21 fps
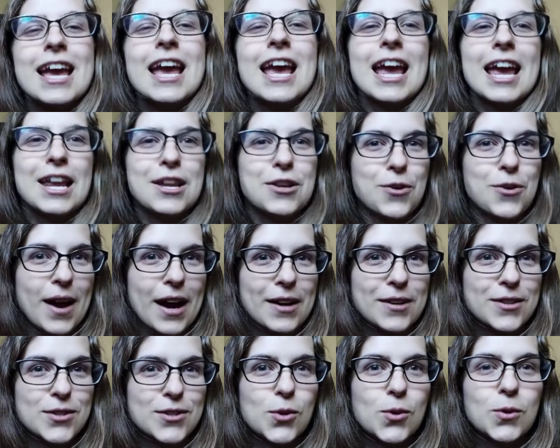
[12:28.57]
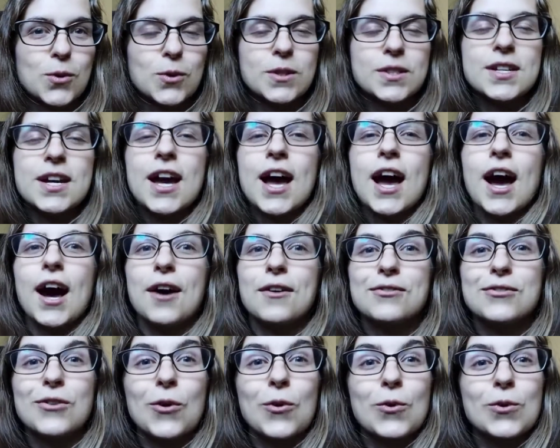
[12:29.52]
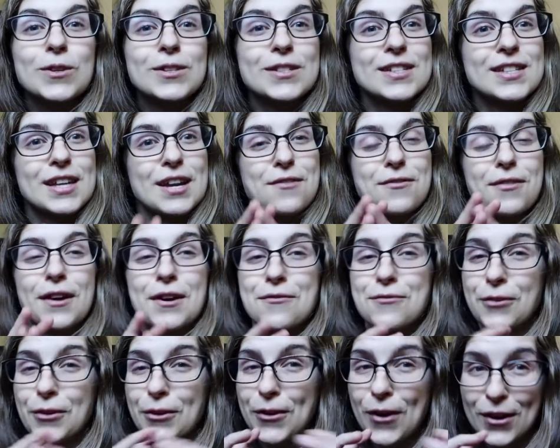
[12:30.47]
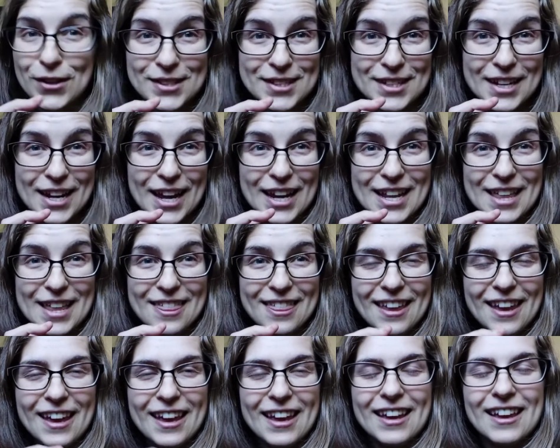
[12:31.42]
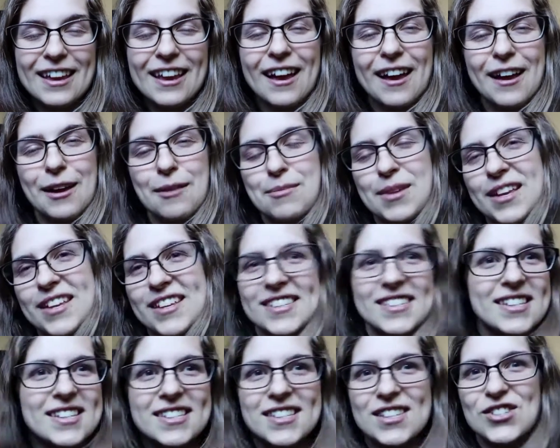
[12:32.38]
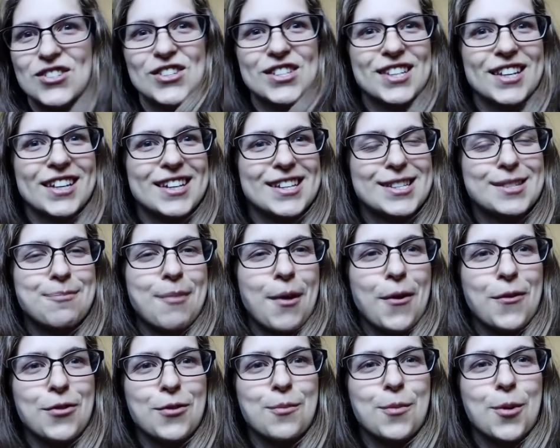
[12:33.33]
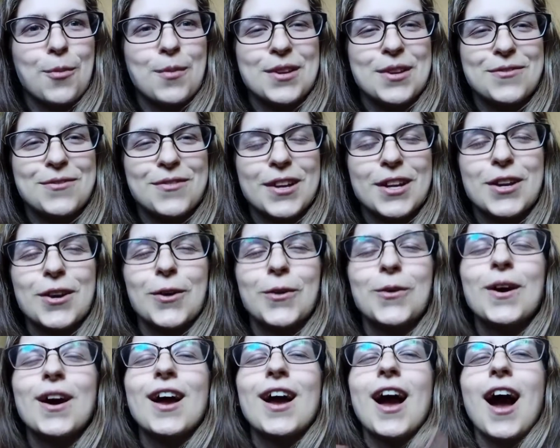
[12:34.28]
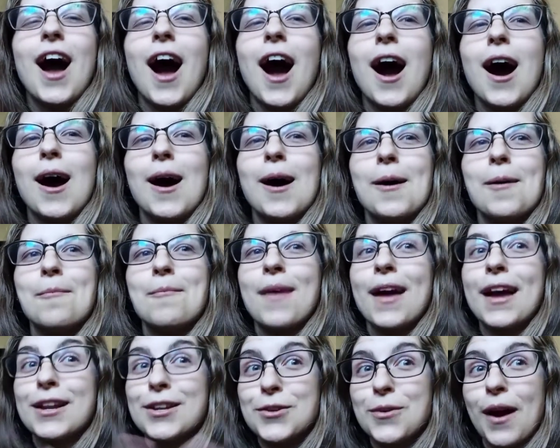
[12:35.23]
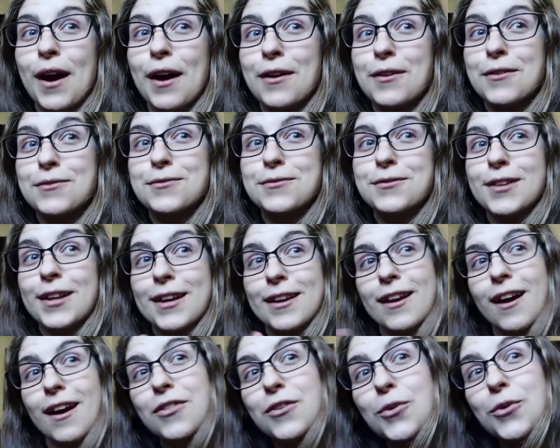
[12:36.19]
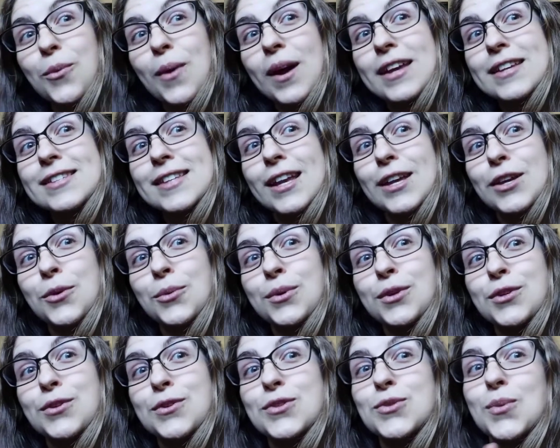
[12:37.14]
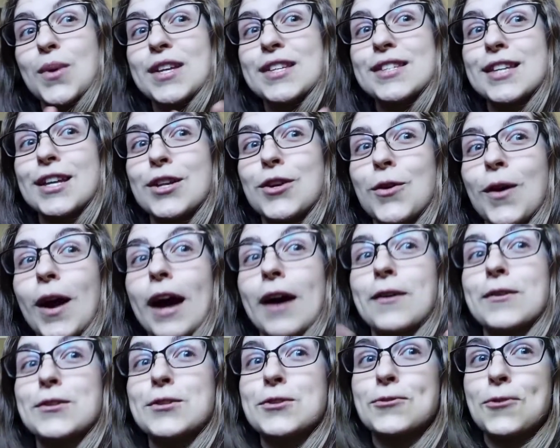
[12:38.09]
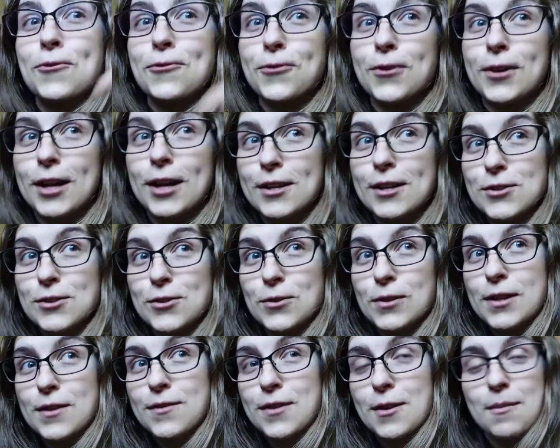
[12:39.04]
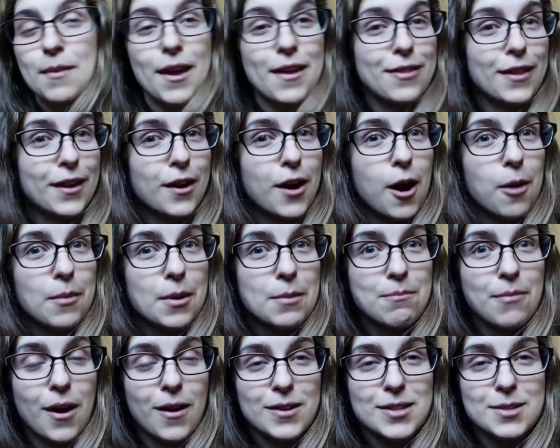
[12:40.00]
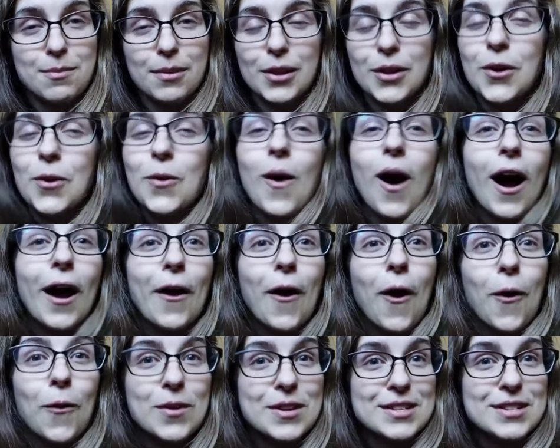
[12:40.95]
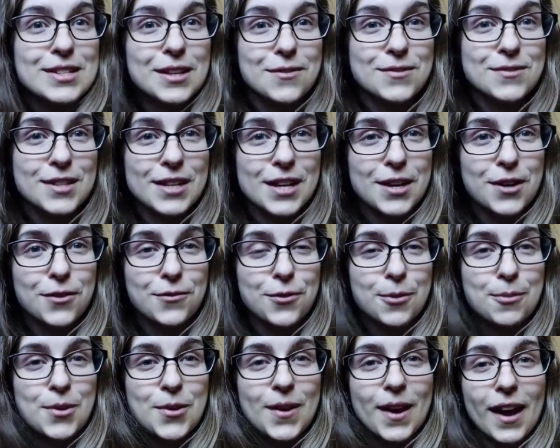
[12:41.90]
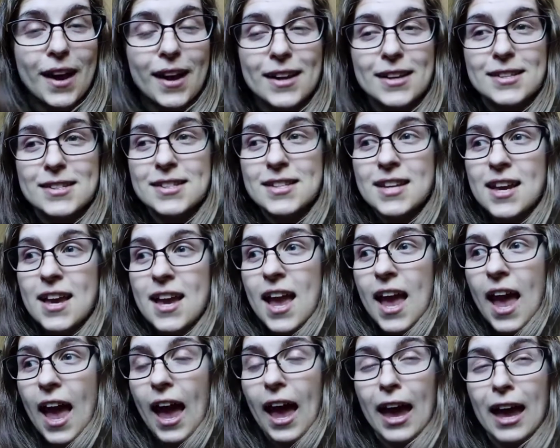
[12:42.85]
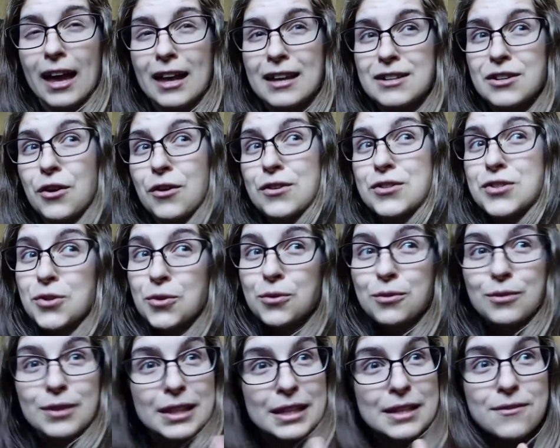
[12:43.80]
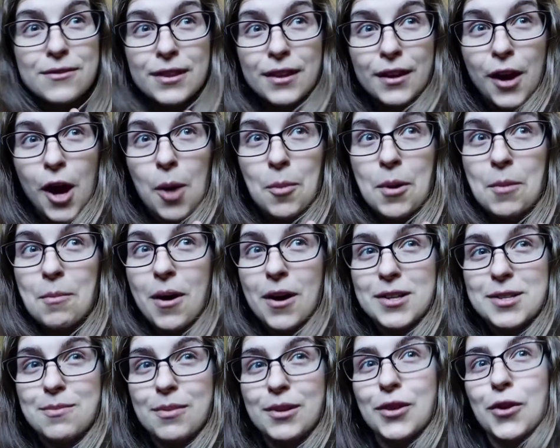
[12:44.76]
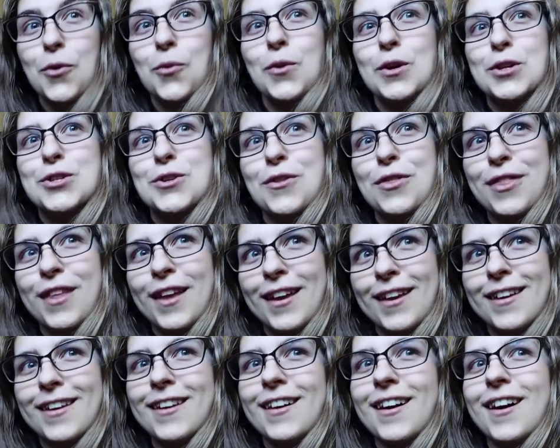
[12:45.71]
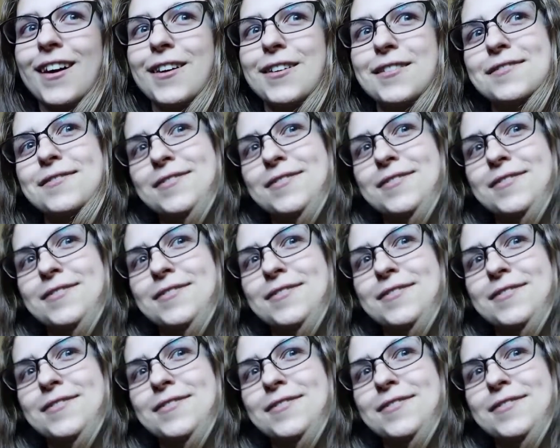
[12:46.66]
in your household. Of course, if I've forgotten anything, because this is just like a spare of the moment video, and you have like other ways that you reduce waste in your house, don't forget to leave them in the comment box below. I always love to hear from you guys. And also leave in the comment box below what you think of